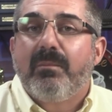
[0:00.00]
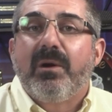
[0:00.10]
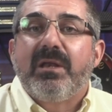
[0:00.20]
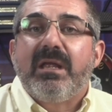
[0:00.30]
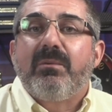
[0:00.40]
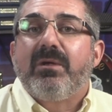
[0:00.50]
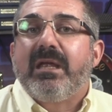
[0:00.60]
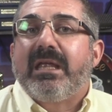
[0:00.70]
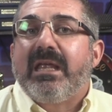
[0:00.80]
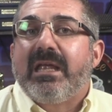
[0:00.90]
but
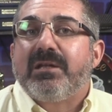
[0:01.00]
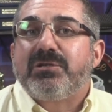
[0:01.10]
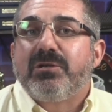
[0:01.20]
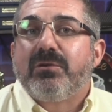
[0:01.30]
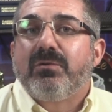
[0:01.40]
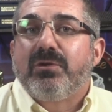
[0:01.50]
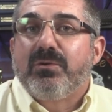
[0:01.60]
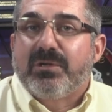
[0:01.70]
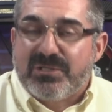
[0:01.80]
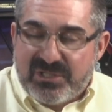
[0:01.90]
it can get
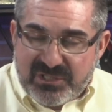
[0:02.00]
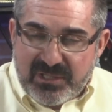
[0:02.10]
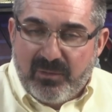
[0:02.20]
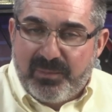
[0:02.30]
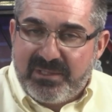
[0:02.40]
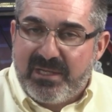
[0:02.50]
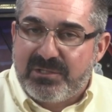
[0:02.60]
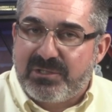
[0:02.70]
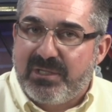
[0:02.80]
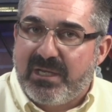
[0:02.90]
you could still
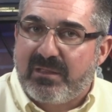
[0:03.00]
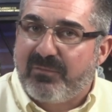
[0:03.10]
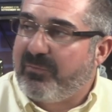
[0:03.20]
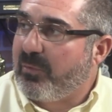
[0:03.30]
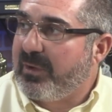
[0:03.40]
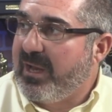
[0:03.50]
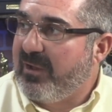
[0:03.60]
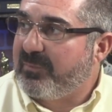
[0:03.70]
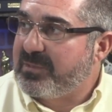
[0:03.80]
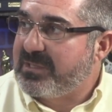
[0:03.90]
potentially get the
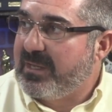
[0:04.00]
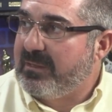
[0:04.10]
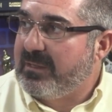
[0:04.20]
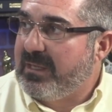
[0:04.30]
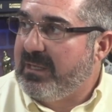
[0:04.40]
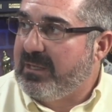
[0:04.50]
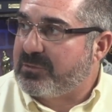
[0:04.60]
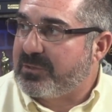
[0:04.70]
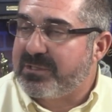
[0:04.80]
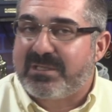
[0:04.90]
4.5% in
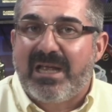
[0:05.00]
interest